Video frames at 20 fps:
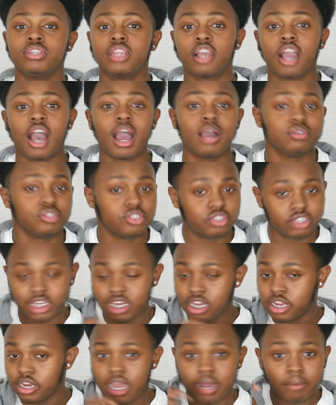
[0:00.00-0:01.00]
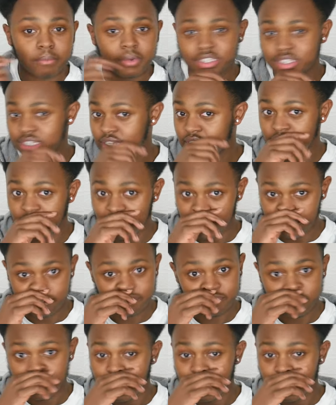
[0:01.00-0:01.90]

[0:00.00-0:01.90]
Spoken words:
The guy was drilling out my teeth,